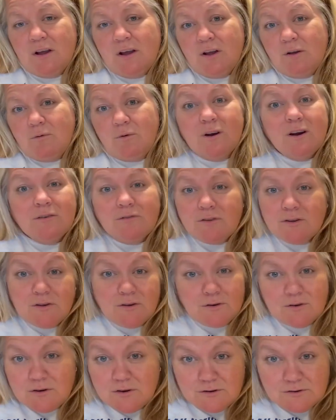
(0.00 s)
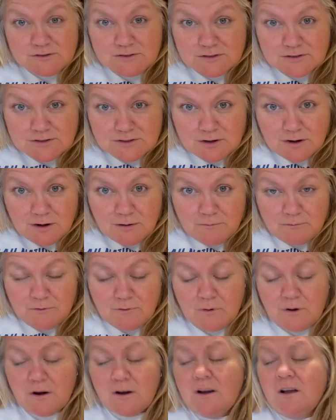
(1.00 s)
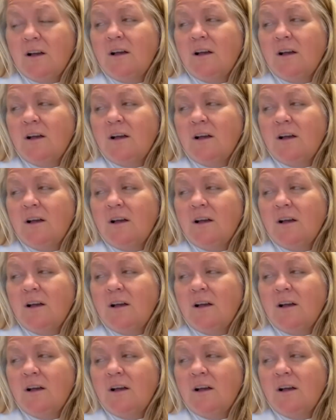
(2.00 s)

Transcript: whatever you use the syrup for.